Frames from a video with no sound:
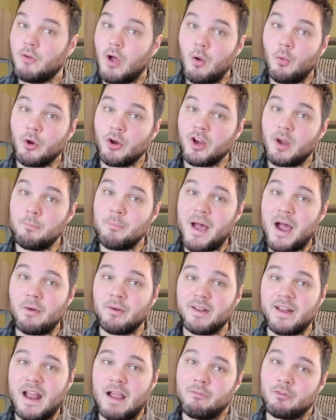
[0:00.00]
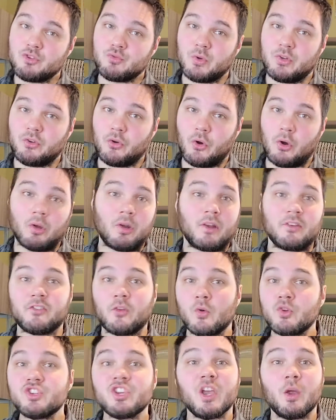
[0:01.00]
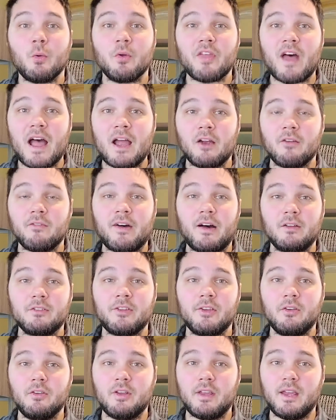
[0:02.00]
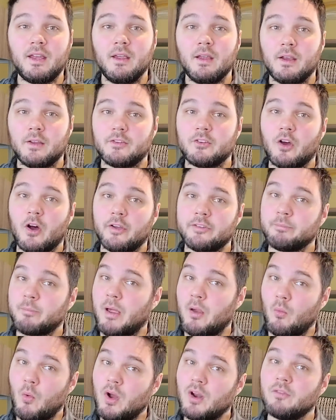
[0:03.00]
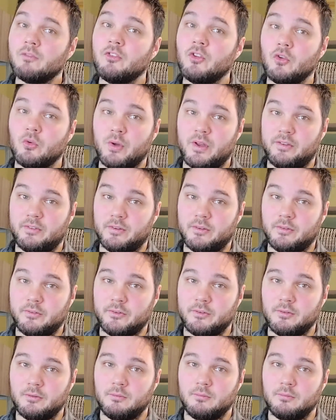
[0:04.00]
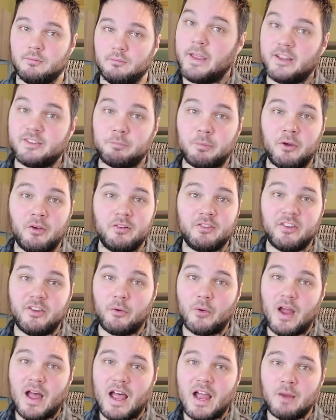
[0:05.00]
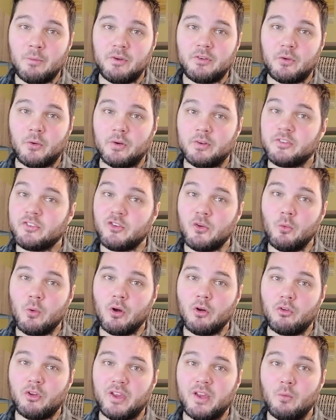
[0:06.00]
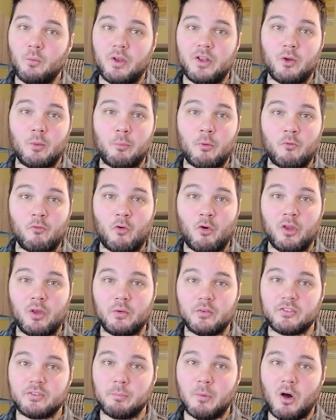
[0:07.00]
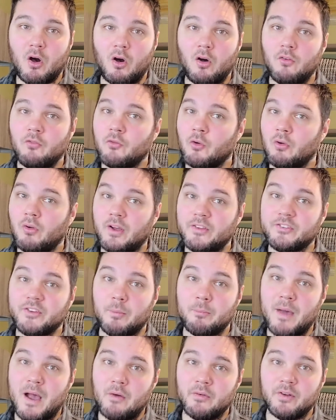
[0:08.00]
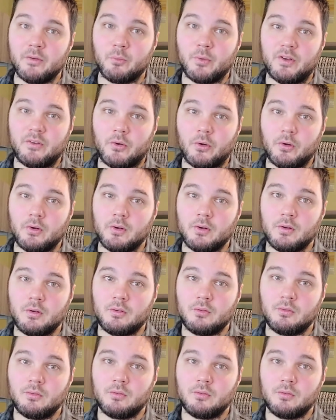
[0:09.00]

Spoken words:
The lower compounded average return associated with higher volatility is caused by one of two reasons: experiencing your high returns too early when your portfolio is small for less compounded return,